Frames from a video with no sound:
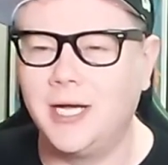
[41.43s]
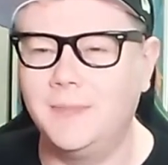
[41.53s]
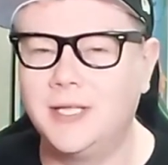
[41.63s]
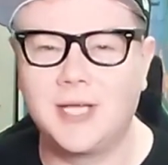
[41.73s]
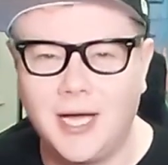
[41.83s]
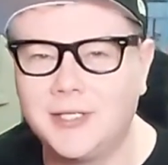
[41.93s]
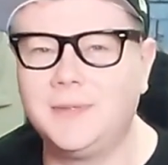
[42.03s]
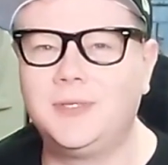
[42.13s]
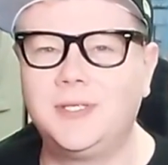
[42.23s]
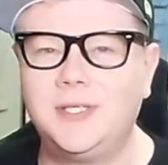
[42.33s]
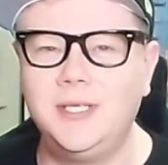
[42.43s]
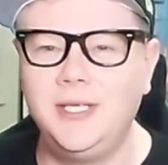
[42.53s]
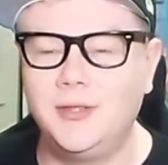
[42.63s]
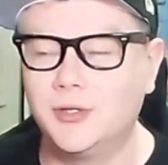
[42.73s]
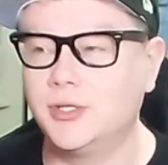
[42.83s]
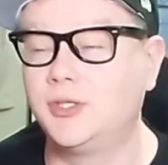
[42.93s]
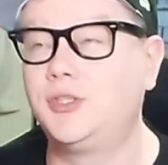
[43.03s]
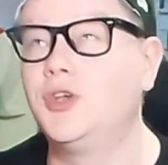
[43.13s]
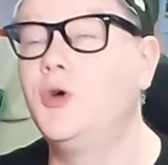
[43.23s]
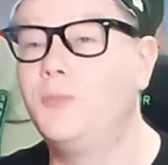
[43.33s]
it's awesome to see. There's
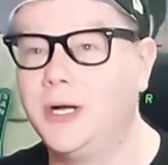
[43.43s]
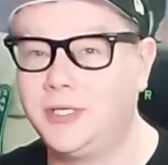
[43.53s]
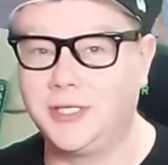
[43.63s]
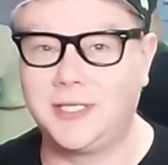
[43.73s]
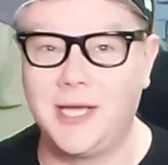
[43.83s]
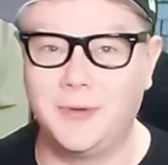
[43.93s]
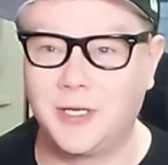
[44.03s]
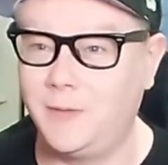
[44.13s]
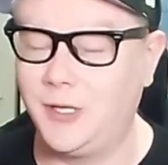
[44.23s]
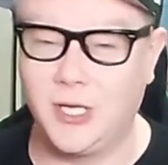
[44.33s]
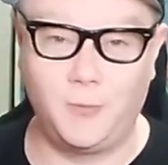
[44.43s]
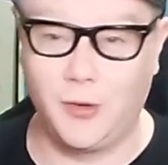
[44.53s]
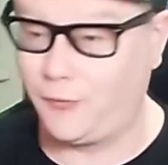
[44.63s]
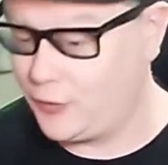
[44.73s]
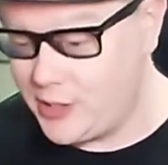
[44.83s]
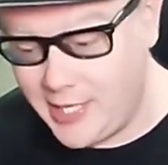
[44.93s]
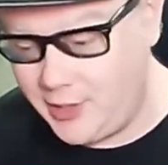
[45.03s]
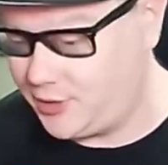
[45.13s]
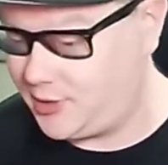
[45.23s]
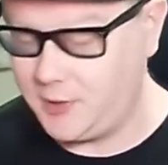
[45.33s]
so much excitement coming up with free
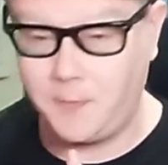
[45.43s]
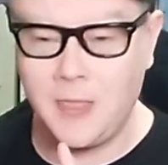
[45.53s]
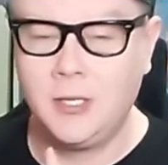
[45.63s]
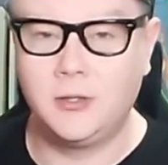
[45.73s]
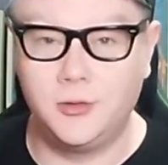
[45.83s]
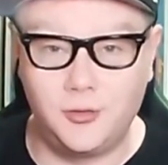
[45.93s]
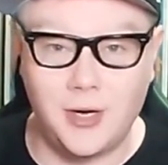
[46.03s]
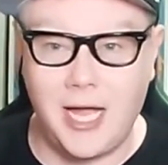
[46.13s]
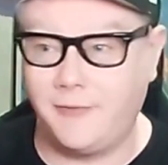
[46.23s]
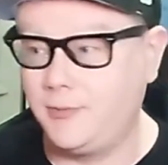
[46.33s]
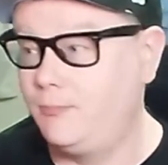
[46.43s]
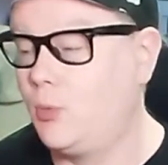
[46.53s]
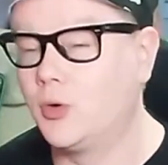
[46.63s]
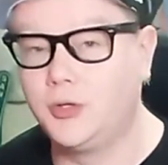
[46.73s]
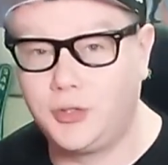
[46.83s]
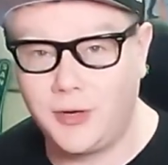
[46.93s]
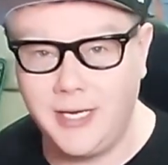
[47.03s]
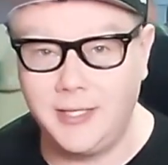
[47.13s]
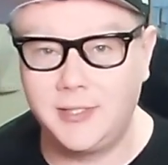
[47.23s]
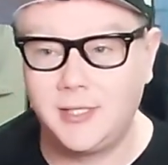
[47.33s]
agency, the draft, more
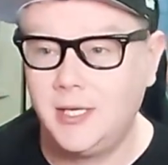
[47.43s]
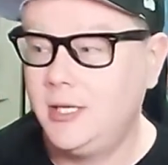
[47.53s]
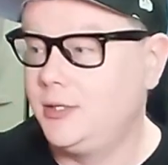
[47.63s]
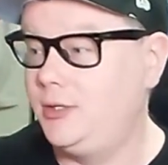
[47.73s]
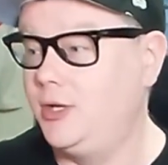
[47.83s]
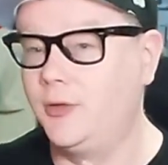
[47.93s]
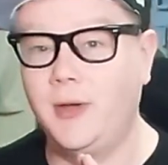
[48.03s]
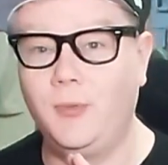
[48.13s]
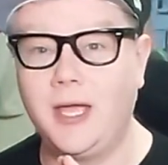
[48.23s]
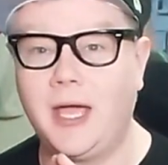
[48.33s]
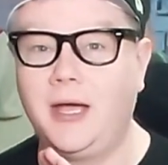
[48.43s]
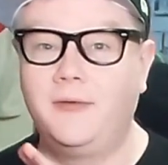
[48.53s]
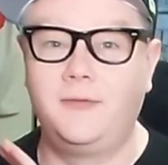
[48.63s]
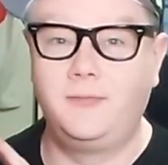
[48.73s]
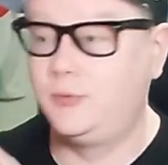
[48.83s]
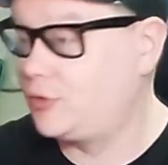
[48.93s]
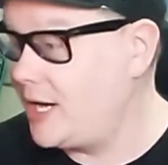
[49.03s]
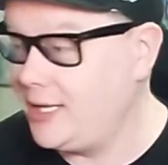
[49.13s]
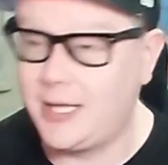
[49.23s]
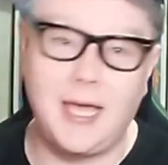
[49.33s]
trades. You know, then we have
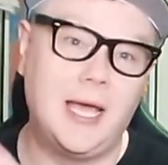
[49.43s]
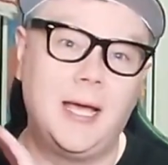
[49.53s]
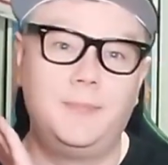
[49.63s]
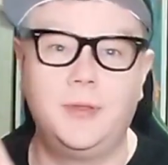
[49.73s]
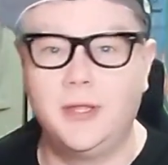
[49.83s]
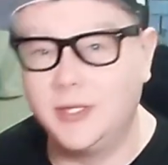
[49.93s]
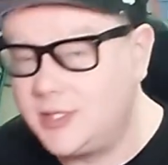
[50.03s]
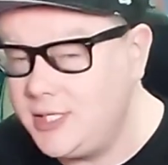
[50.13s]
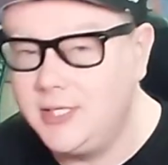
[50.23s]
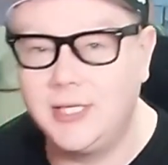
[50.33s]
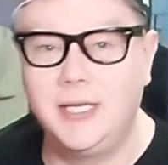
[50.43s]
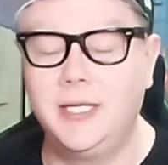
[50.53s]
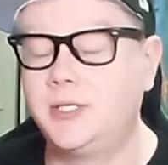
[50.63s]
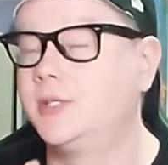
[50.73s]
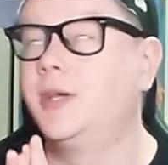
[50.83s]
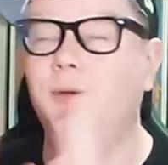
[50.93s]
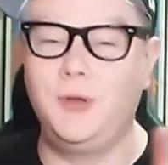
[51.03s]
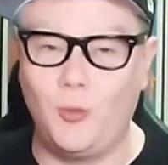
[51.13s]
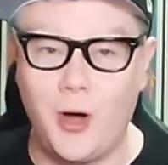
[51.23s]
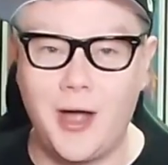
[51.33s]
training camp and then the season. It's just going to be
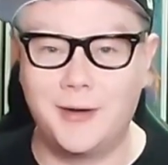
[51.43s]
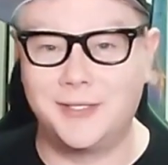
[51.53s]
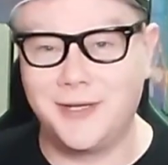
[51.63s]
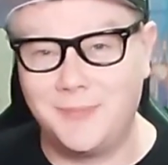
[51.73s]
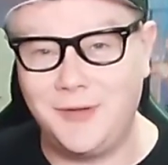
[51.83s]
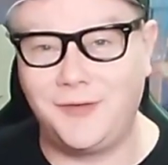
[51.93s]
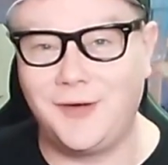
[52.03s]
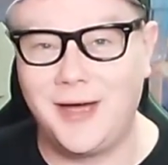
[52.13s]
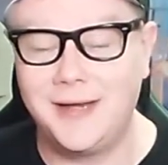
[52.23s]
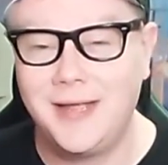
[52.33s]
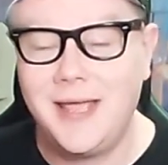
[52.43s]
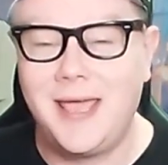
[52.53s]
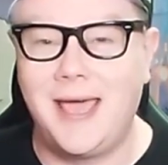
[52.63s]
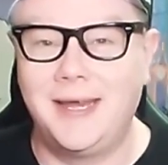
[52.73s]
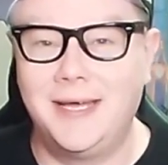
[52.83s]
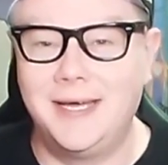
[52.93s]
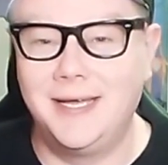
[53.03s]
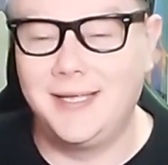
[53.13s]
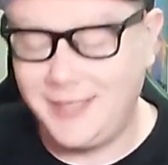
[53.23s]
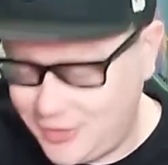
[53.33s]
wild. It's going to be fun. And
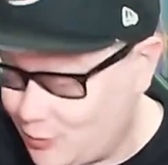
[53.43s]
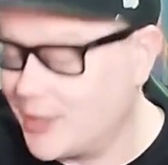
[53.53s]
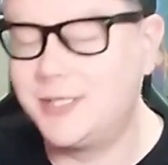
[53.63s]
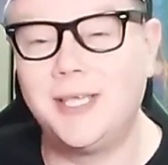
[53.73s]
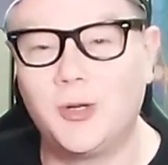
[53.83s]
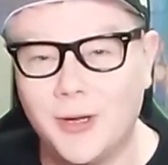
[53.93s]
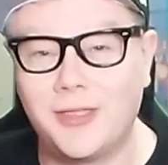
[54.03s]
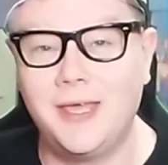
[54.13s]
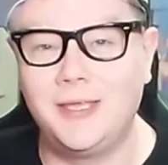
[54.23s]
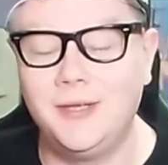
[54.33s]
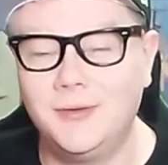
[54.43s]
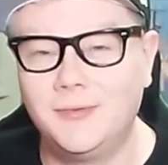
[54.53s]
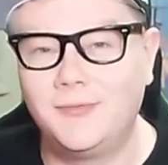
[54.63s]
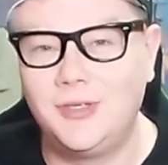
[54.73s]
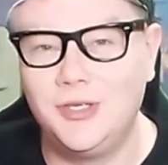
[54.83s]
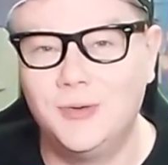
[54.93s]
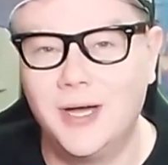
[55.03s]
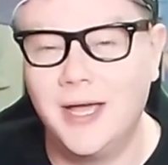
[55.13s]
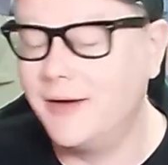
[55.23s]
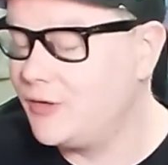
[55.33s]
I just want to say a quick thank you to
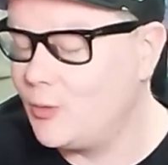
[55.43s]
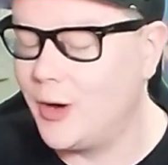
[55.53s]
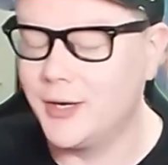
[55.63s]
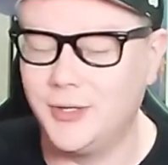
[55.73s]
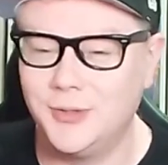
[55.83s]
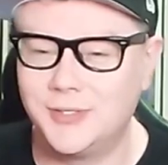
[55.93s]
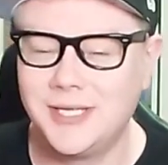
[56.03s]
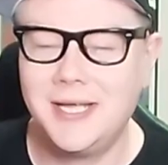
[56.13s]
everyone who's